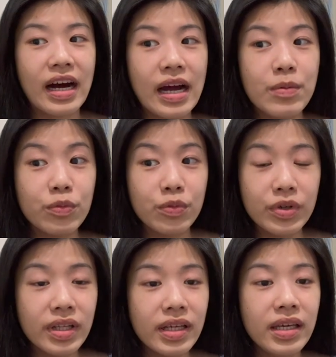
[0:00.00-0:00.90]
I'm
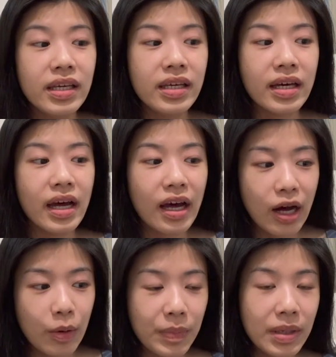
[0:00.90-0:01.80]
really
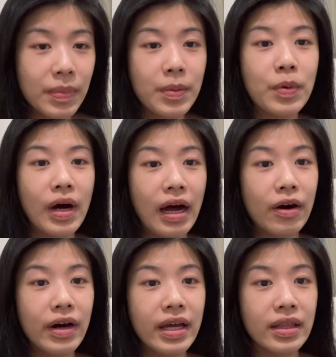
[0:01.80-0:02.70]
helping people
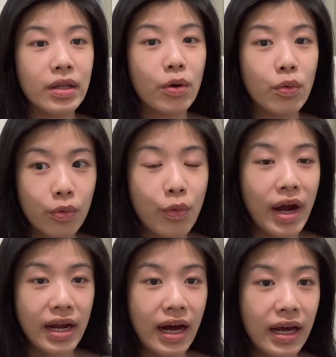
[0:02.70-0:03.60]
out and
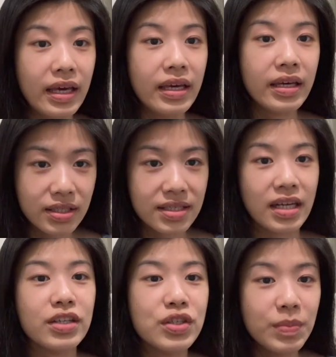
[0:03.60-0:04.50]
why I
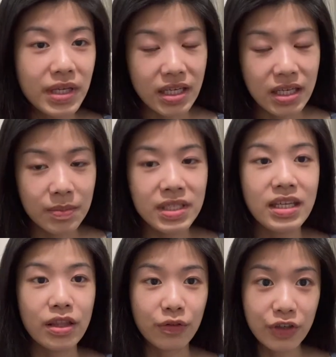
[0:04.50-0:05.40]
decided to be an E M T
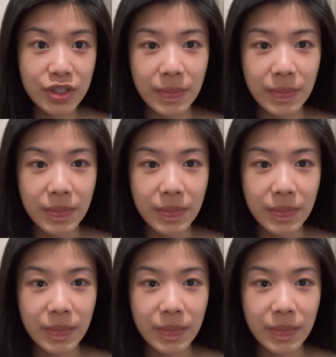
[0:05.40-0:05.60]
in the first